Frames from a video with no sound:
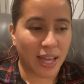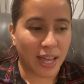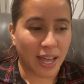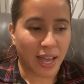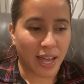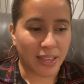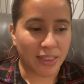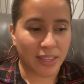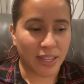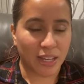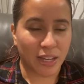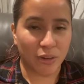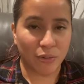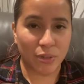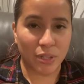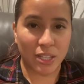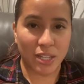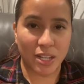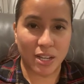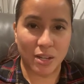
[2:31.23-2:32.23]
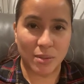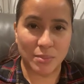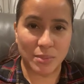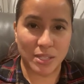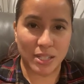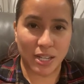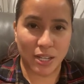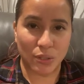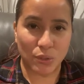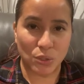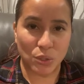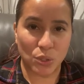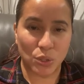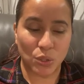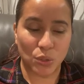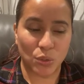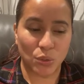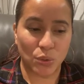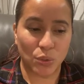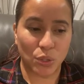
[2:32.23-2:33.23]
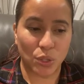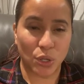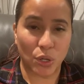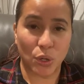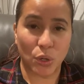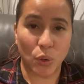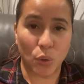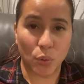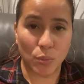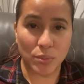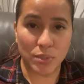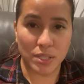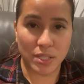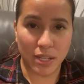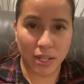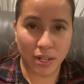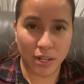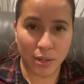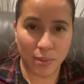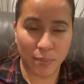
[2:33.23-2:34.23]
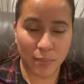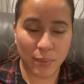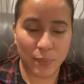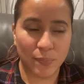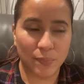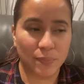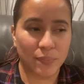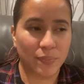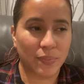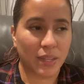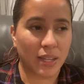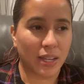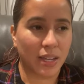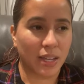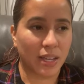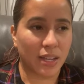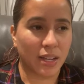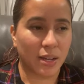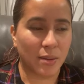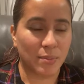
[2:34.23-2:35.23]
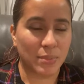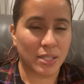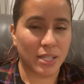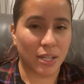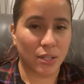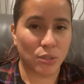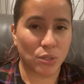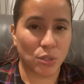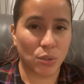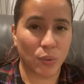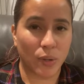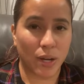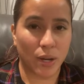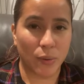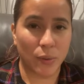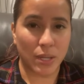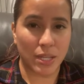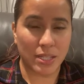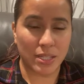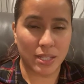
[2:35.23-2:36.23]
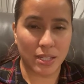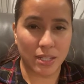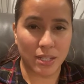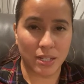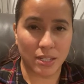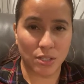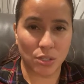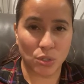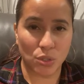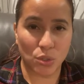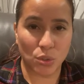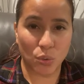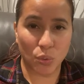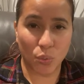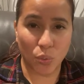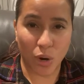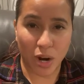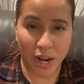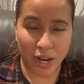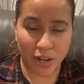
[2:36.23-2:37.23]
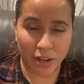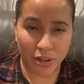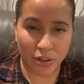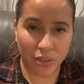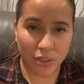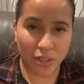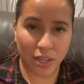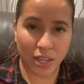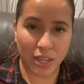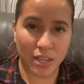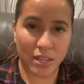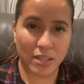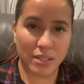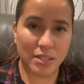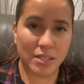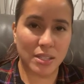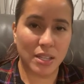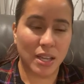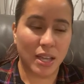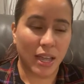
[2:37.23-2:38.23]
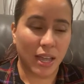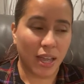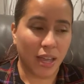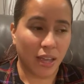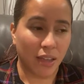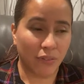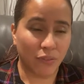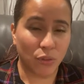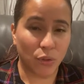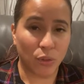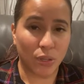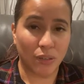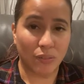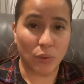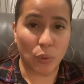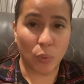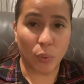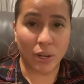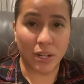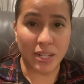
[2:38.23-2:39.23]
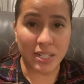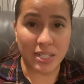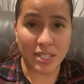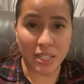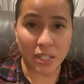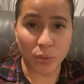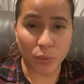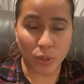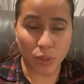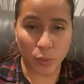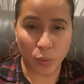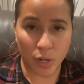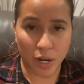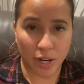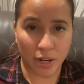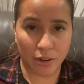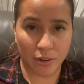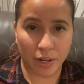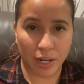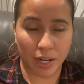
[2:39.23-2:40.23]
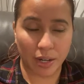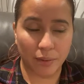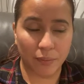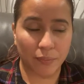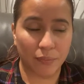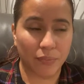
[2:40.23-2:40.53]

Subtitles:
I think it really comes down to your home setup. It comes down to how easy it is to wire things, if you even want to deal with wiring.